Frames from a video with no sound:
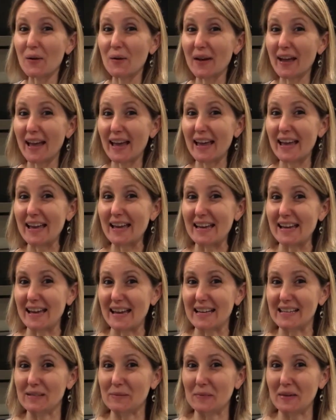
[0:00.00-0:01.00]
Okay,
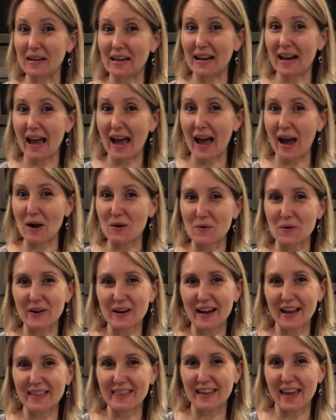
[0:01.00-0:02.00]
it has been an
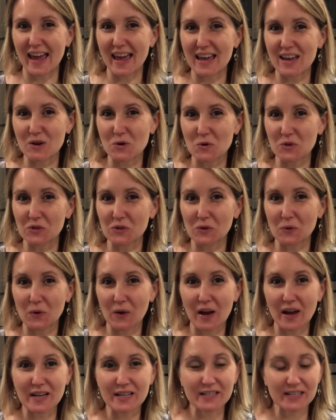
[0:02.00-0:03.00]
hour and the acorn
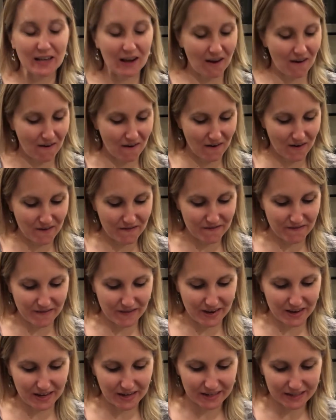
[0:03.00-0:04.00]
squash are
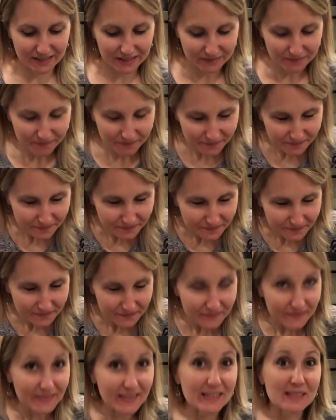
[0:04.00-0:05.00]
finished.
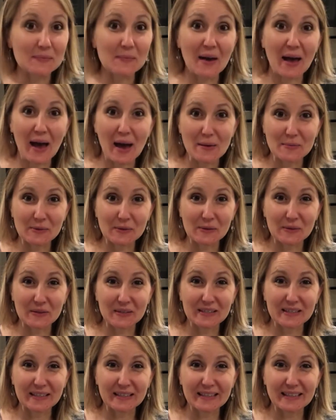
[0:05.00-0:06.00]
They smell
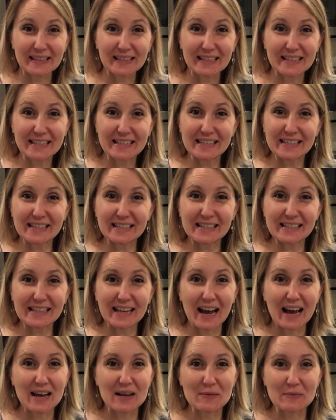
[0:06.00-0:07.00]
absolutely delicious.
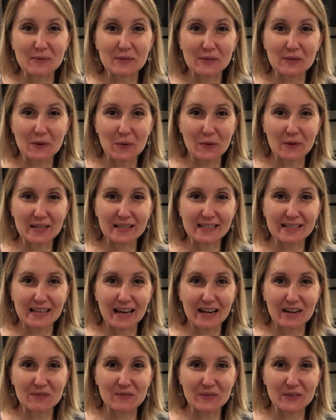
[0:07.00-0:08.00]
I am so
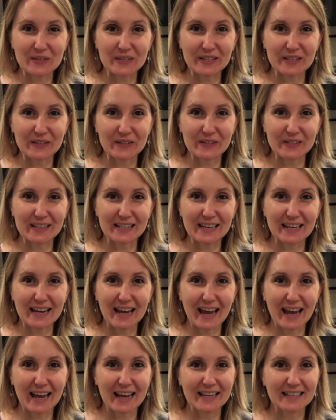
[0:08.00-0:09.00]
excited for dinner
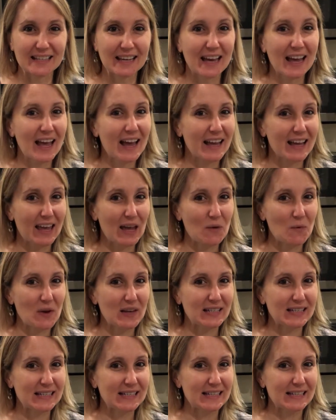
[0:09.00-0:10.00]
tonight. Can't
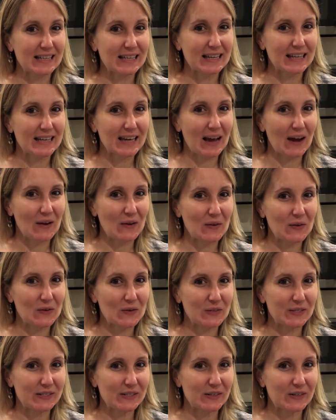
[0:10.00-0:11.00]
wait to see how
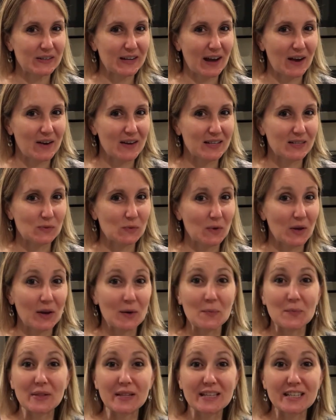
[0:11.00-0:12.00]
yours turned out as
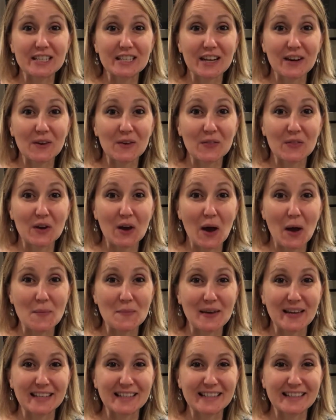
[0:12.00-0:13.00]
well. Please share in the
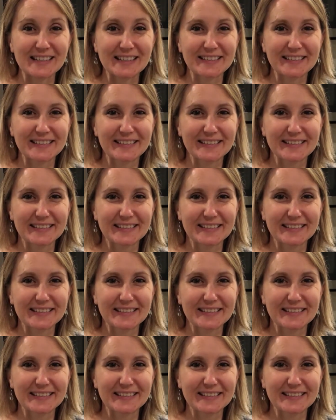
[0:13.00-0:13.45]
comments.